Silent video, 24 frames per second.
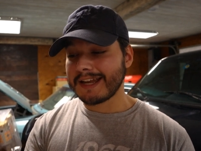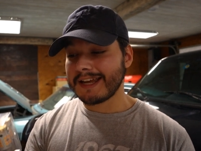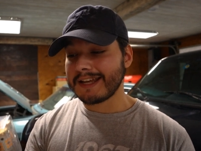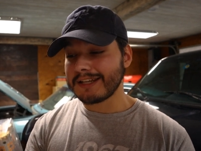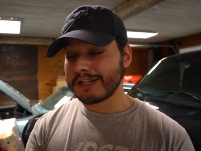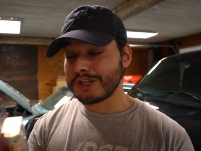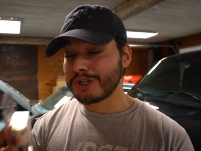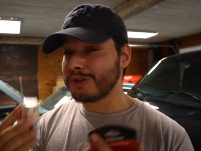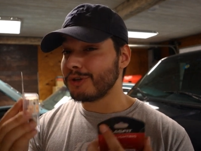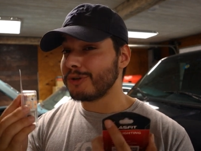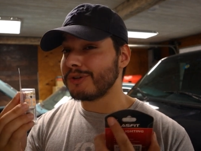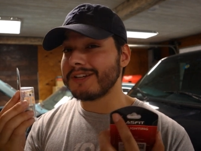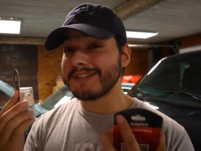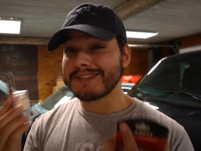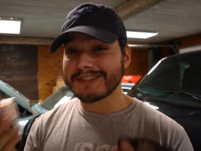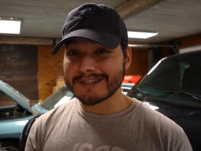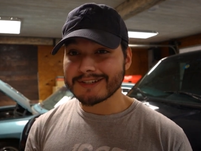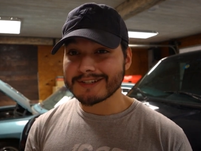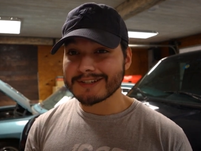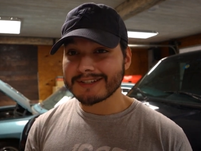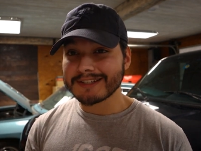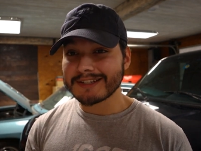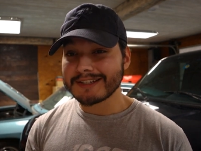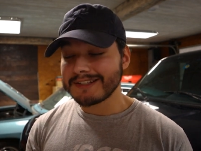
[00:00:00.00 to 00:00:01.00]
and you're
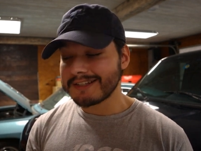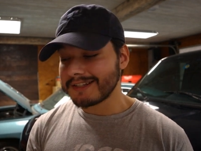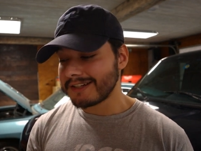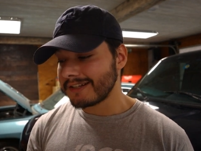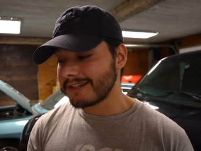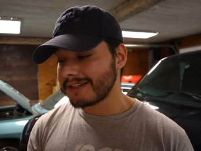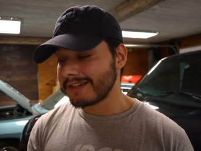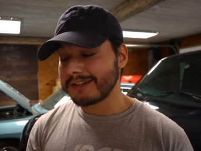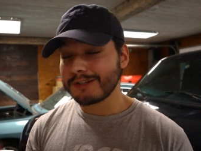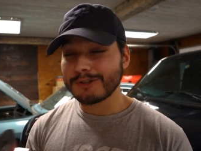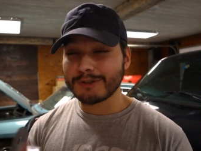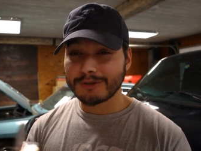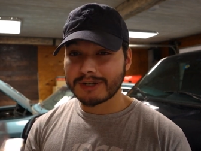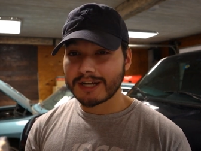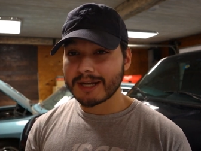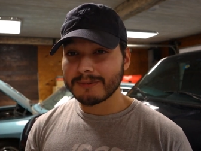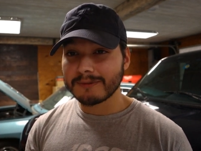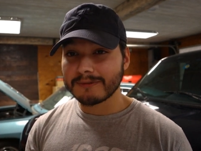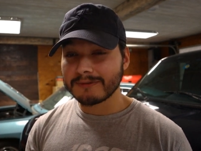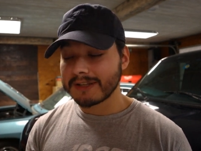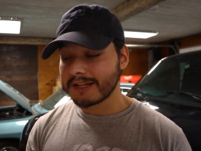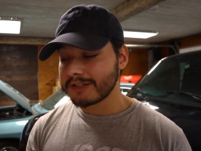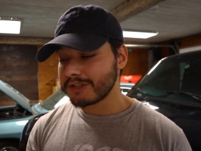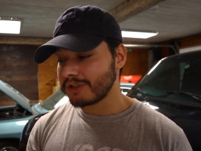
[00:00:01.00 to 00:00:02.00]
essentially done. No
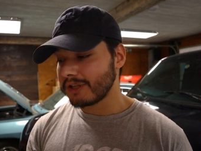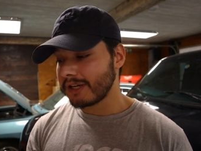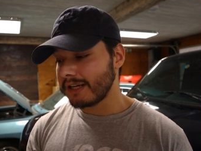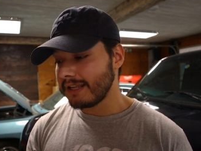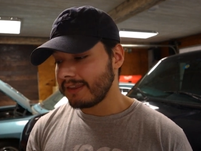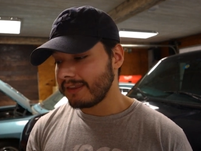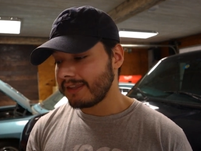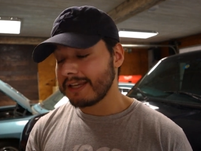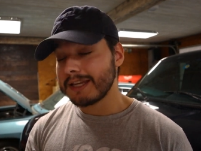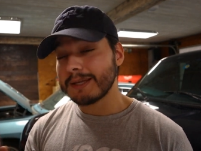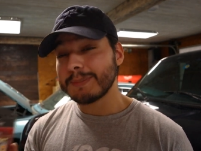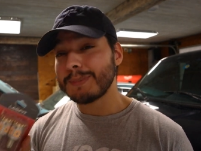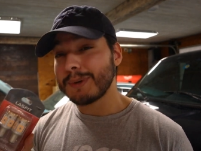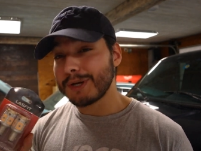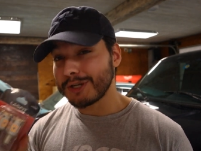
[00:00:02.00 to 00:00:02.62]
hyper flash or anything,